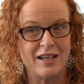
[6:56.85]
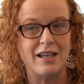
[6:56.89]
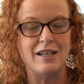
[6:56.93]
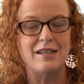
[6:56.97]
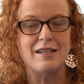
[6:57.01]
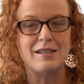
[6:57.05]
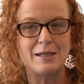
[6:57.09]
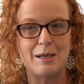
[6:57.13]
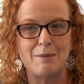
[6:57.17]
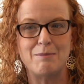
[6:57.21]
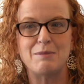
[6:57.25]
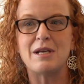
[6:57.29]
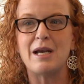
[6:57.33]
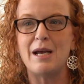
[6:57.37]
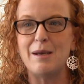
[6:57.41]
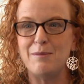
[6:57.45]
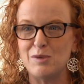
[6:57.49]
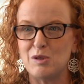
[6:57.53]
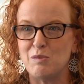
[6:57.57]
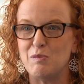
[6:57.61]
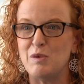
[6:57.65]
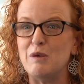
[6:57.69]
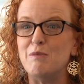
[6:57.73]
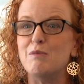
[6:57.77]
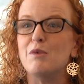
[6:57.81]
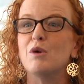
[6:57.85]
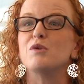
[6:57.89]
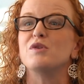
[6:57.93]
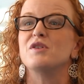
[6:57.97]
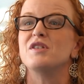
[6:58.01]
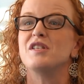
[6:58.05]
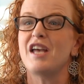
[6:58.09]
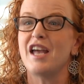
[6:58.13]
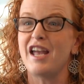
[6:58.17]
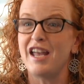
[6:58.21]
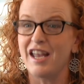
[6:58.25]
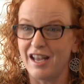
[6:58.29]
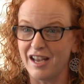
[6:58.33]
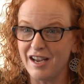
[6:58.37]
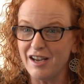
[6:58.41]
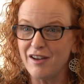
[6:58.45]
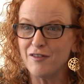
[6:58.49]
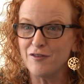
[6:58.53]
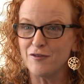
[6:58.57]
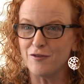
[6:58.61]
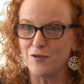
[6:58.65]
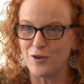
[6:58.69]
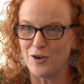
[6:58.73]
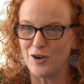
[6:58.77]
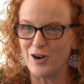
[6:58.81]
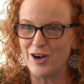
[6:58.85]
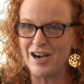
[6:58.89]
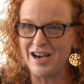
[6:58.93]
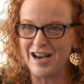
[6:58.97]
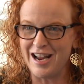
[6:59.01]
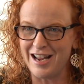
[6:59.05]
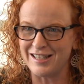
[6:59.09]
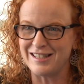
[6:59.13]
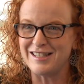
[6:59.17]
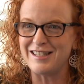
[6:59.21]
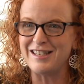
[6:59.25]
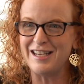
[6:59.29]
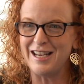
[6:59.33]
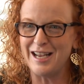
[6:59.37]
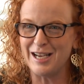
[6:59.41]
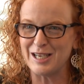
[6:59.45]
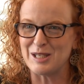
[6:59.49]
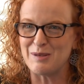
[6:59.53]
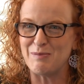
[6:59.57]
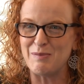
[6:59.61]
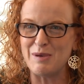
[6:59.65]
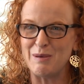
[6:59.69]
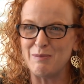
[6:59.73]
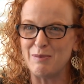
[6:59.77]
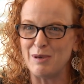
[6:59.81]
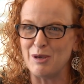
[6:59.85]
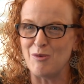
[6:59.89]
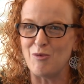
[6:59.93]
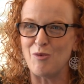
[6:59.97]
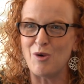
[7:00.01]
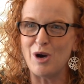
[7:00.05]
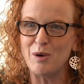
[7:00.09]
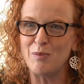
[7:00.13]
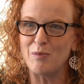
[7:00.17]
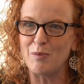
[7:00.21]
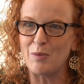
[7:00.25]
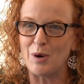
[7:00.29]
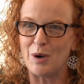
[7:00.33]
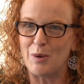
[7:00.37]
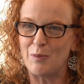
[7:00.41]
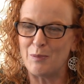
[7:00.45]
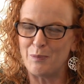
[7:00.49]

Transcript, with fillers: can sometimes be mosaic for an STXBP1